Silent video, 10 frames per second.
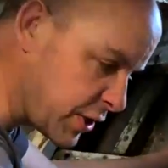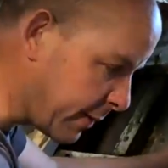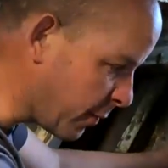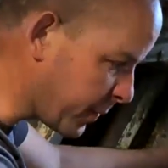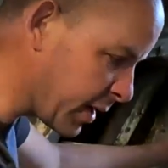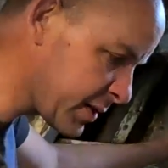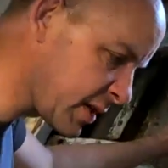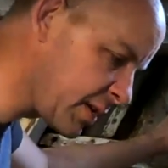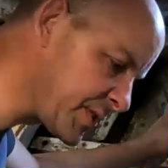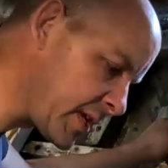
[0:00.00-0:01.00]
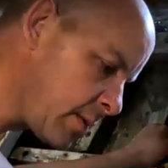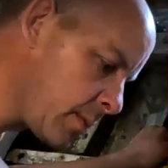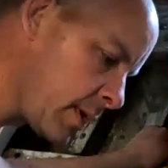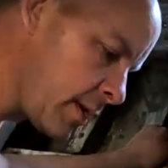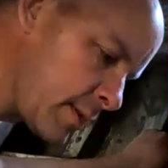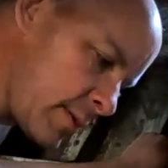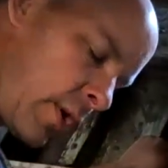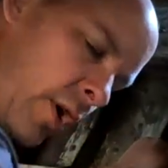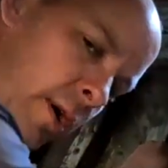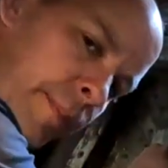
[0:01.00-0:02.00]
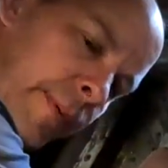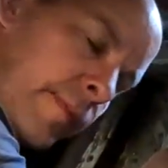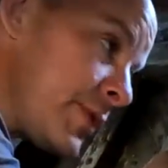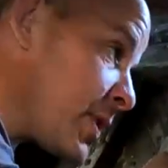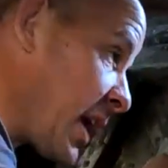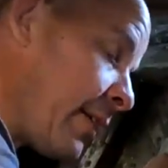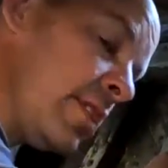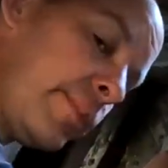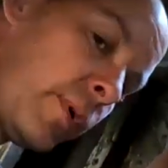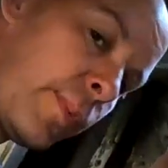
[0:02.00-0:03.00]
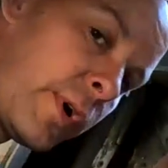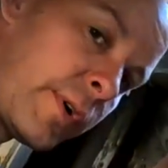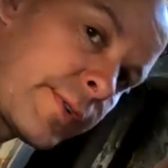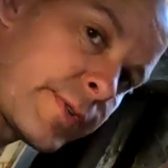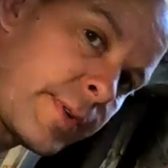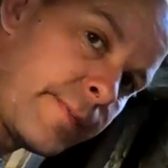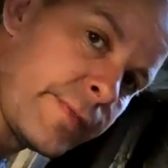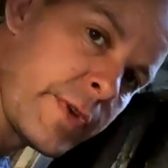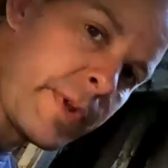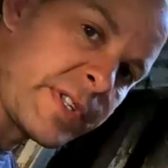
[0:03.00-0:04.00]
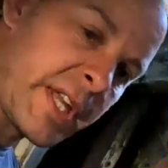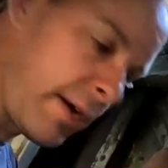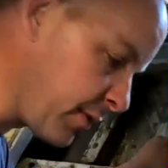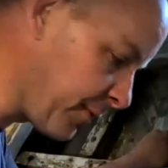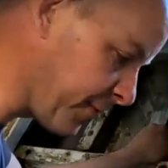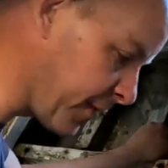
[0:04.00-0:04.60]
to Gemma it'd be nice to continue these up and to carry the bulwarks. It'd be nice to carry the